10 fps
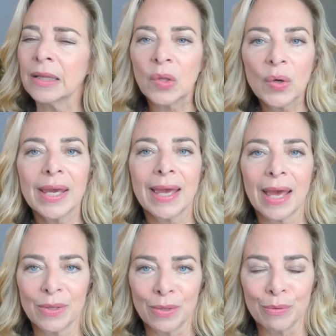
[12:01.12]
looking
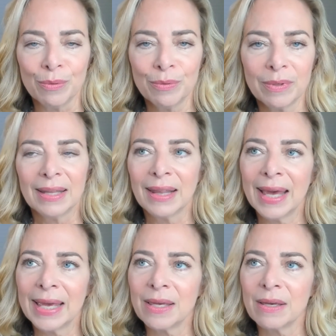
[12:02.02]
at you
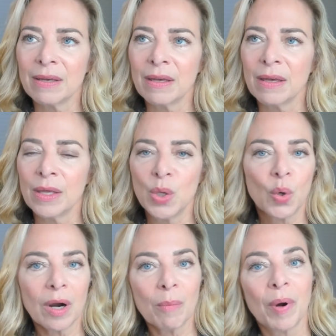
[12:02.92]
like
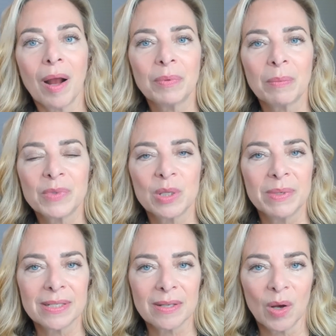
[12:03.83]
you're a problem to
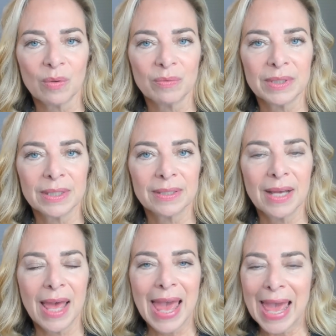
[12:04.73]
be solved,
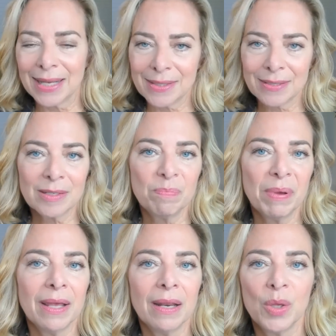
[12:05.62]

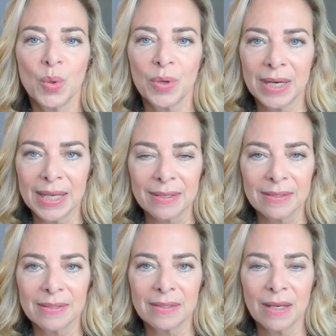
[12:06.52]
anticipating your
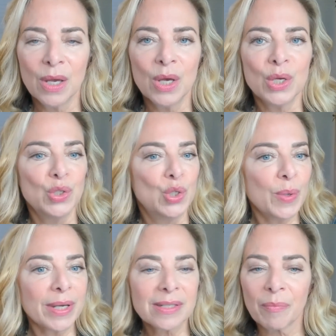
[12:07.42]
needs,
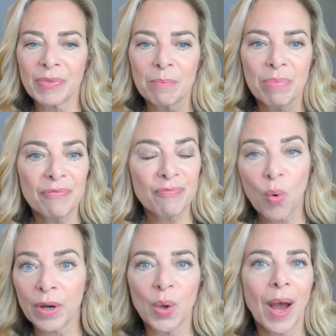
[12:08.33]
doing something
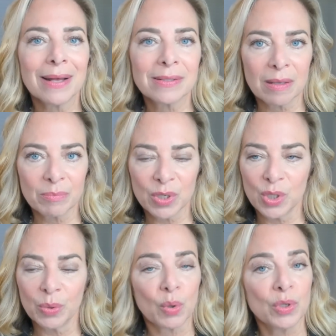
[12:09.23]
before you ask them to
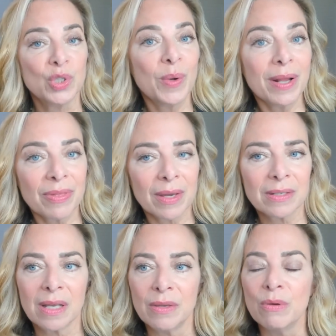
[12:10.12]
do it, or doing
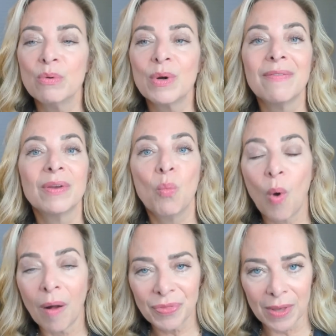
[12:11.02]
things that you don't even
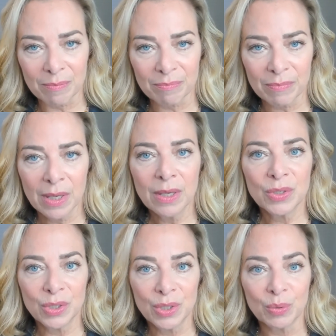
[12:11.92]
want them
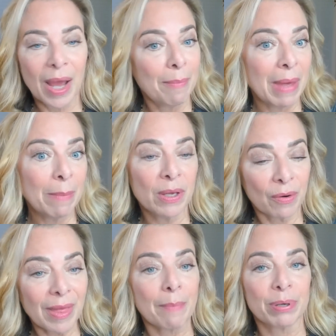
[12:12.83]
to do. And maybe
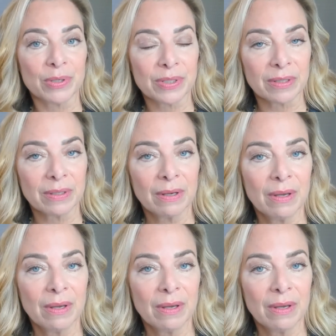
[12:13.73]
you're that person